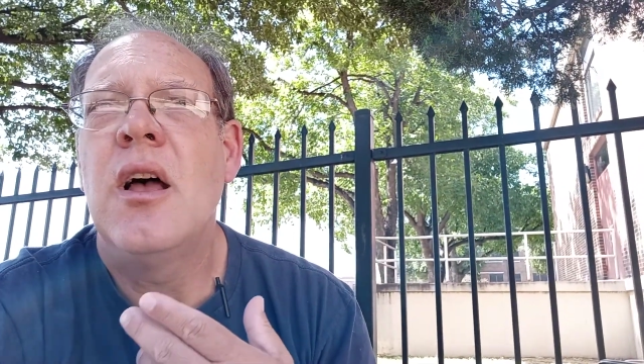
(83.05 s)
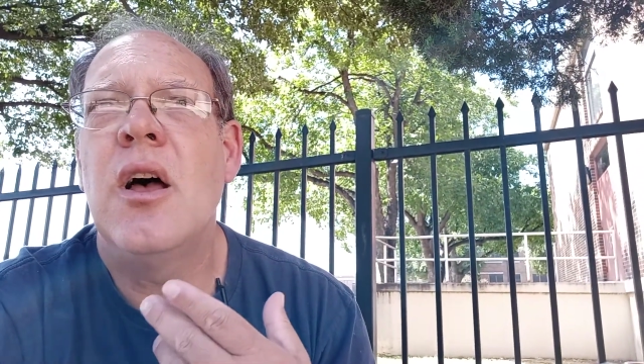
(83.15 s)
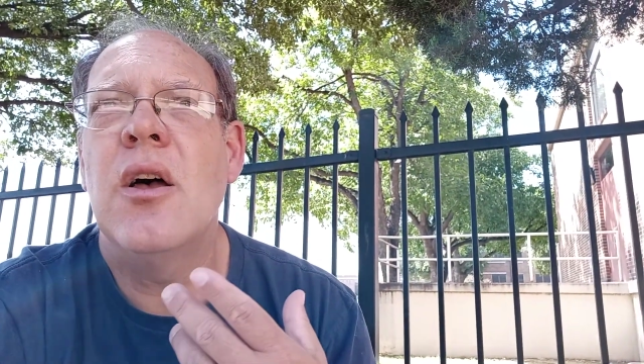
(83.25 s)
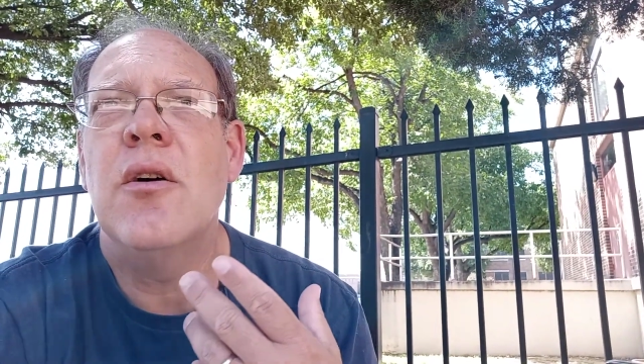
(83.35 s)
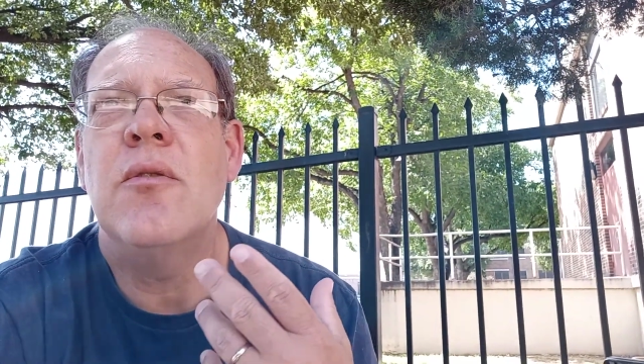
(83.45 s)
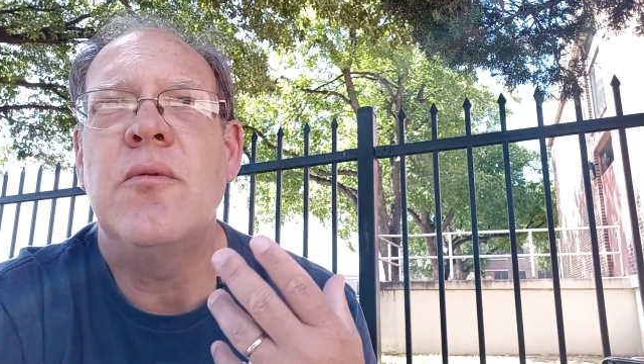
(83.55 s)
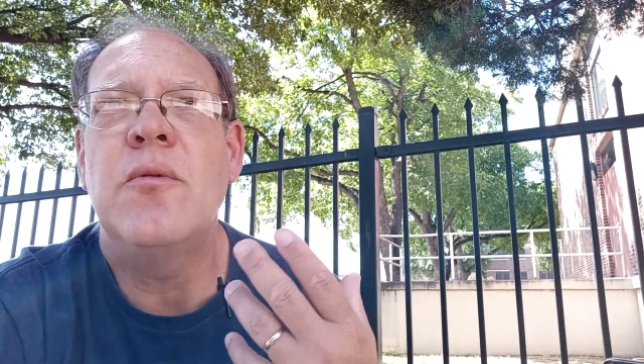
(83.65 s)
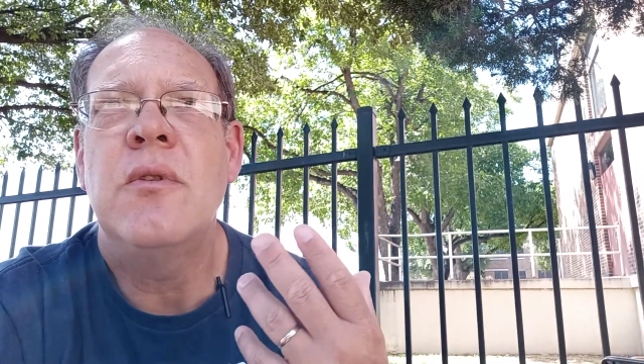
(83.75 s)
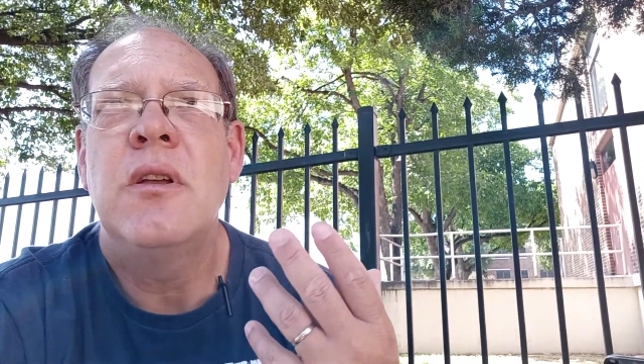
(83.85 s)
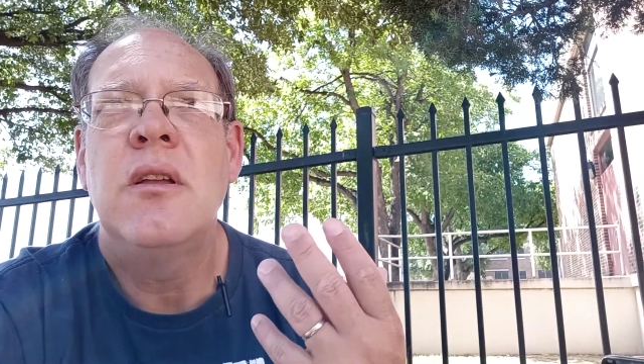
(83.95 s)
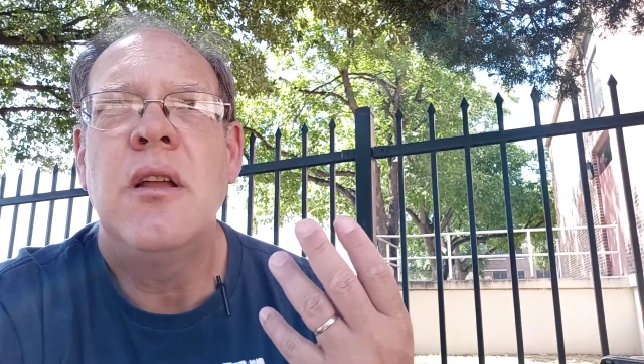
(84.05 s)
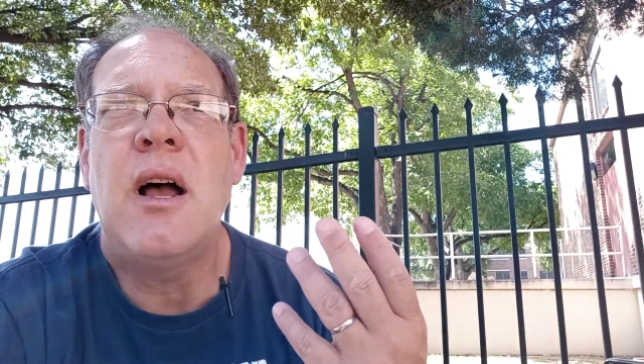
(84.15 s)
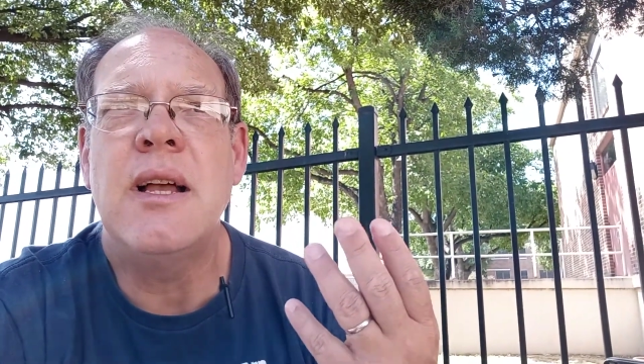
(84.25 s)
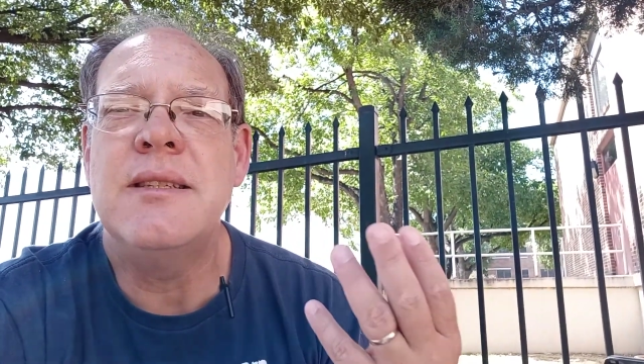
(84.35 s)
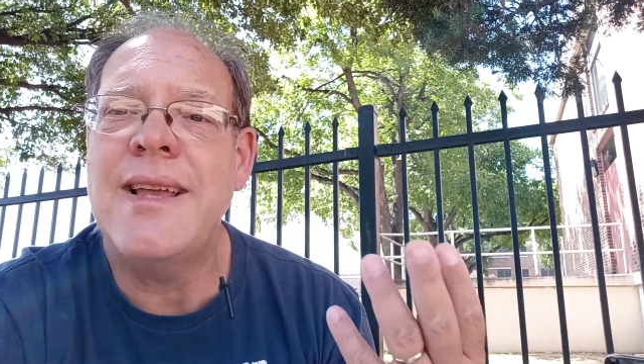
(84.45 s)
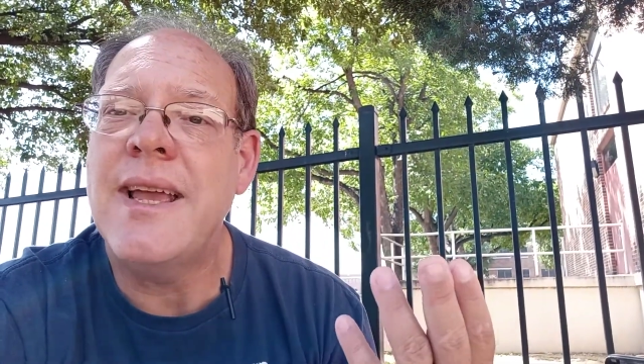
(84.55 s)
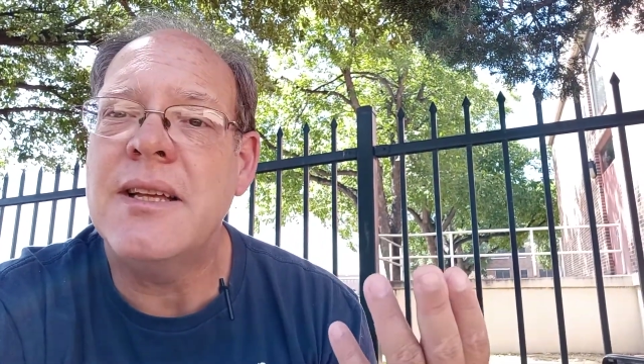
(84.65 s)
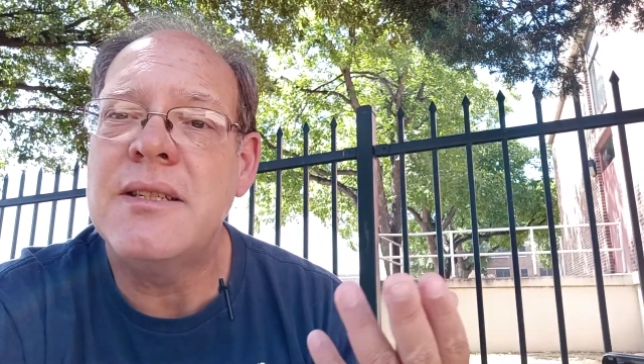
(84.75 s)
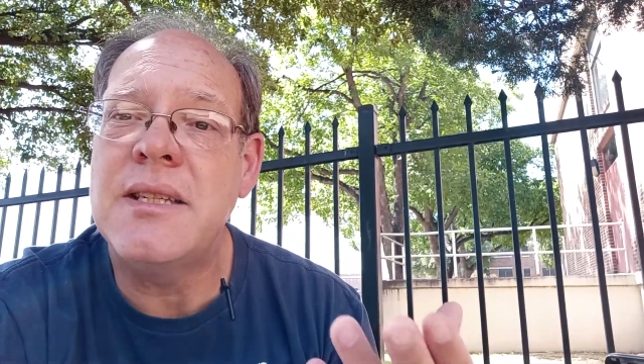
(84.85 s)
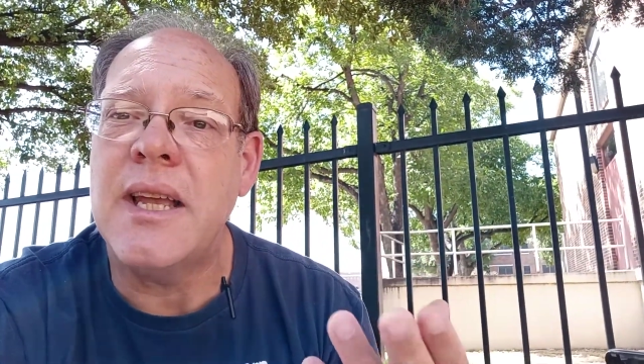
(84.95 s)
of
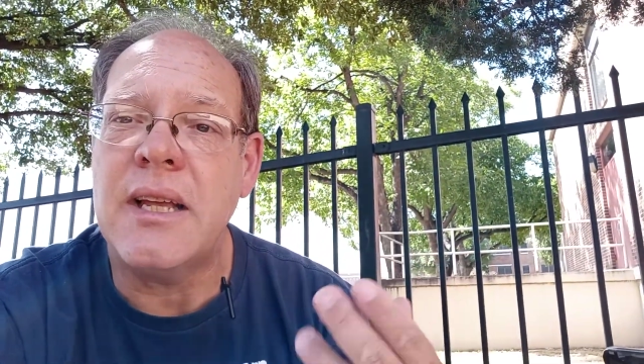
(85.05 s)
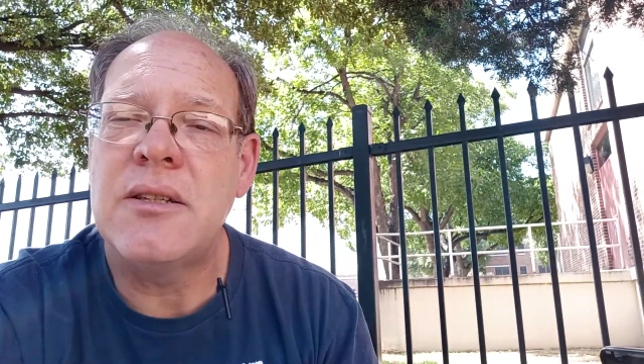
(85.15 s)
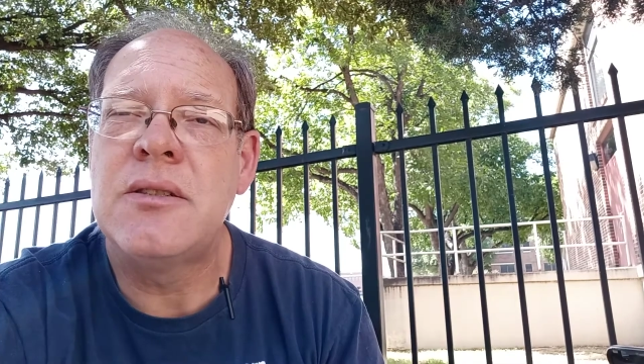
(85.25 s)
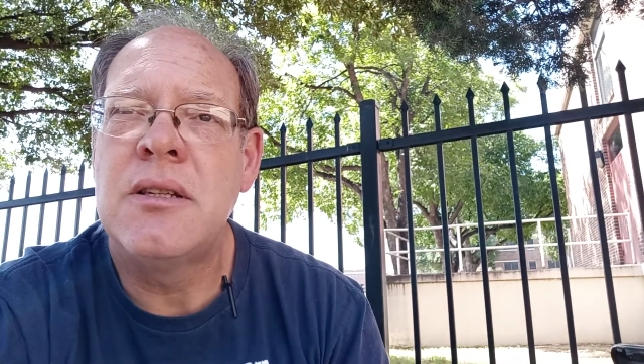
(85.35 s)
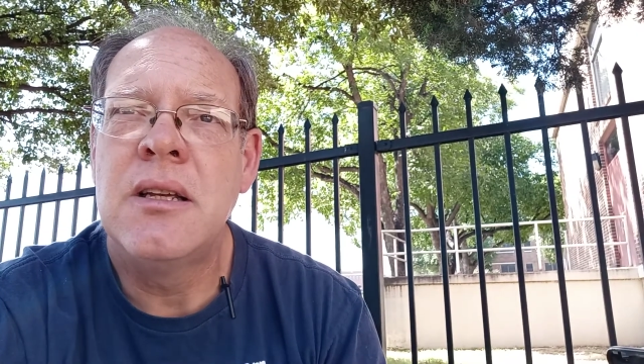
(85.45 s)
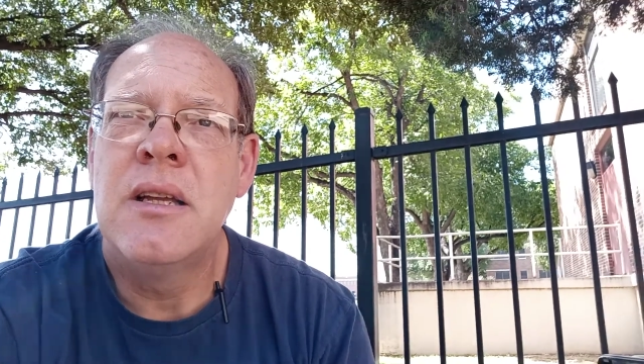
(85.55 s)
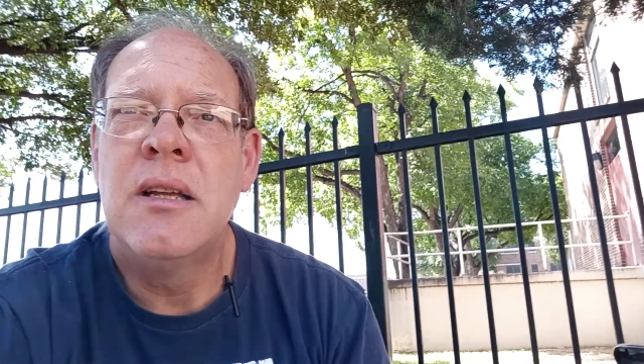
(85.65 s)
Isaiah 6.